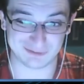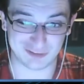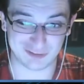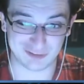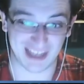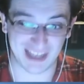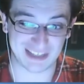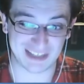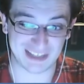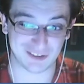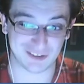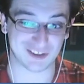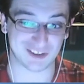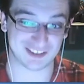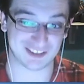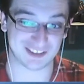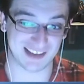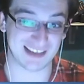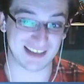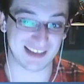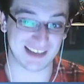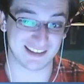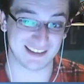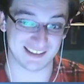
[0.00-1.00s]
Danny
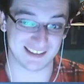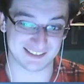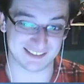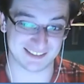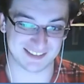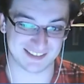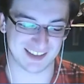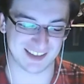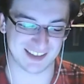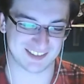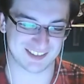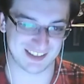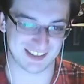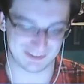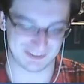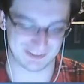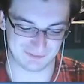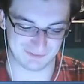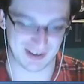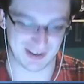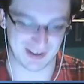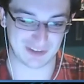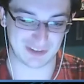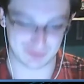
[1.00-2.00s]
Juncadella
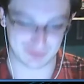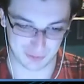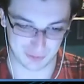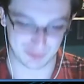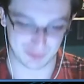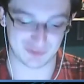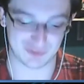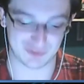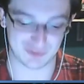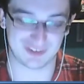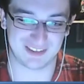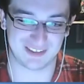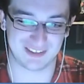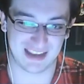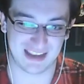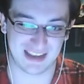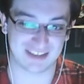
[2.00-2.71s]
testing Van Dorn's